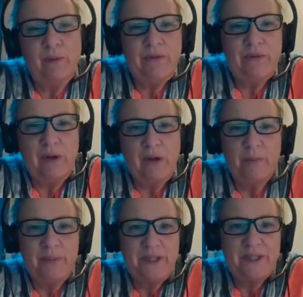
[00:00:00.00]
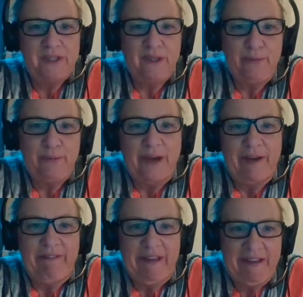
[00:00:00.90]
we've accomplished so
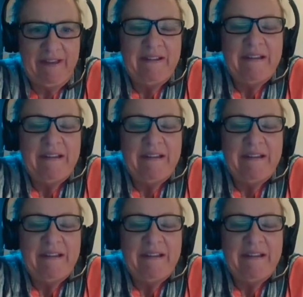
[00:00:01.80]
far there.